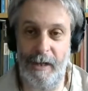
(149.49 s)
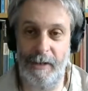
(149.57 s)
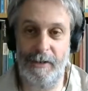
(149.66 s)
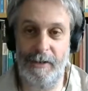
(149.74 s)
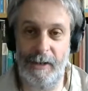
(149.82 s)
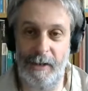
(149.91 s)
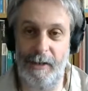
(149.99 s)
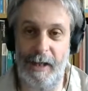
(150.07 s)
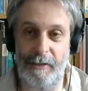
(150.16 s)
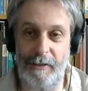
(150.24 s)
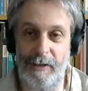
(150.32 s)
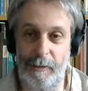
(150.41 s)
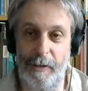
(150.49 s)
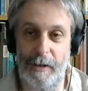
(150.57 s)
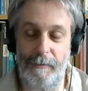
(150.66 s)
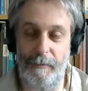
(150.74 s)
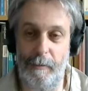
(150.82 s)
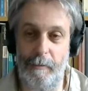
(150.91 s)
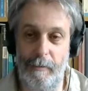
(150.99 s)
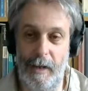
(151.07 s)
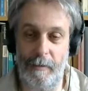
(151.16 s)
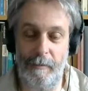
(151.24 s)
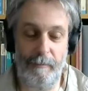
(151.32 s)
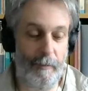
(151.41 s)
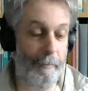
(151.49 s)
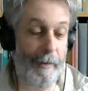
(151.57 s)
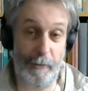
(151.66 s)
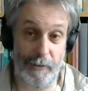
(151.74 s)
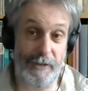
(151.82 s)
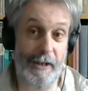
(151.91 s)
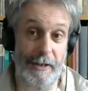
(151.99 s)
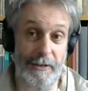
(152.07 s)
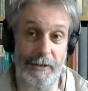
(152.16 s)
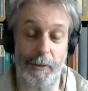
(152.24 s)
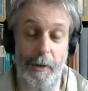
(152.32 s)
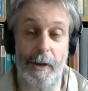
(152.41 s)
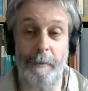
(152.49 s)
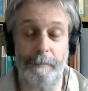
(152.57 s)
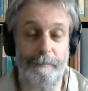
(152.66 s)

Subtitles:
I see that degree from both sides as well.